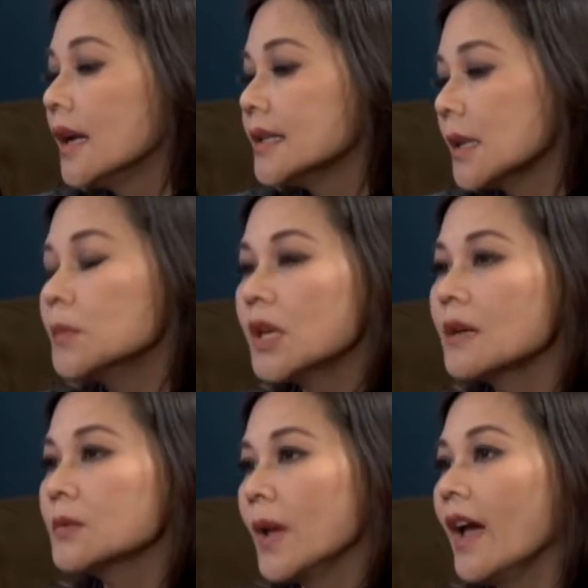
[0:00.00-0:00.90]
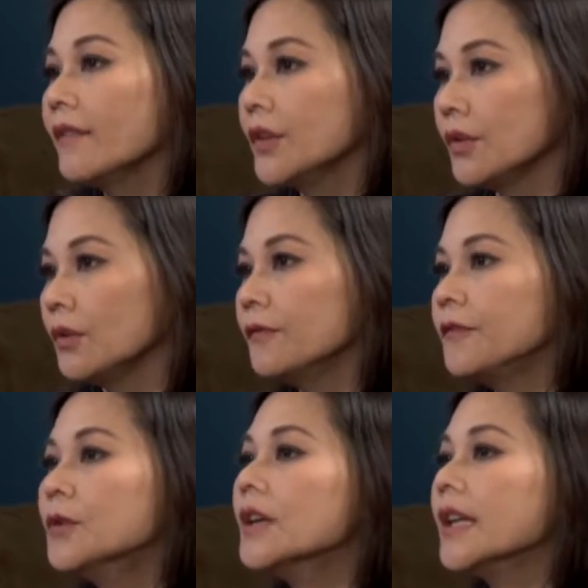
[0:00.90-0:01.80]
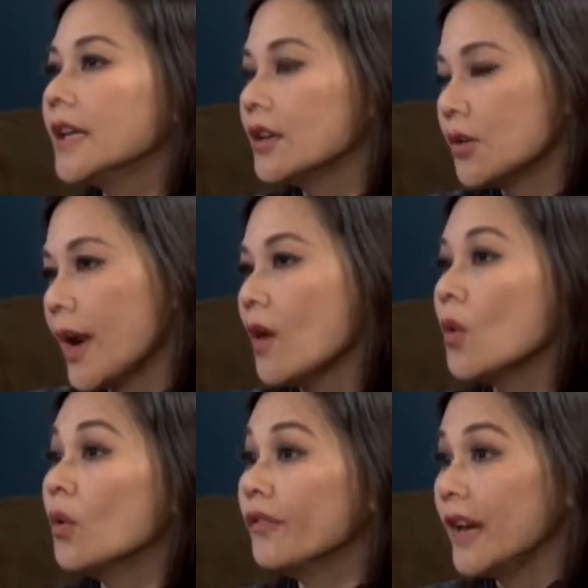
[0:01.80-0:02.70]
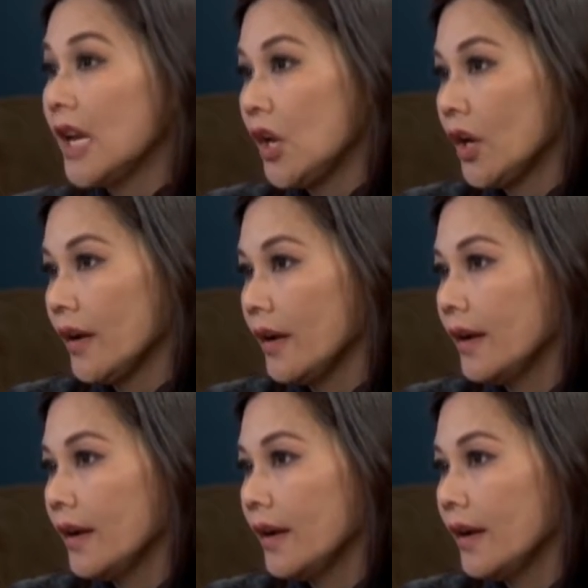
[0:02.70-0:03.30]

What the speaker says: Sometimes we have to fully crown or veneer